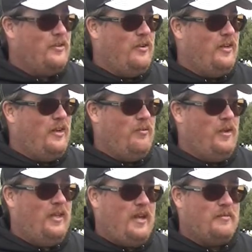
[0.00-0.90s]
So it
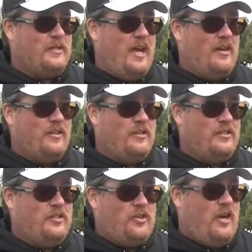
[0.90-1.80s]
really comes down to
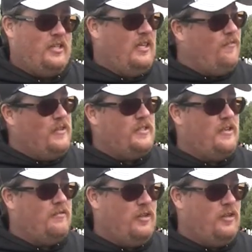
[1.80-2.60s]
good, strong defenses,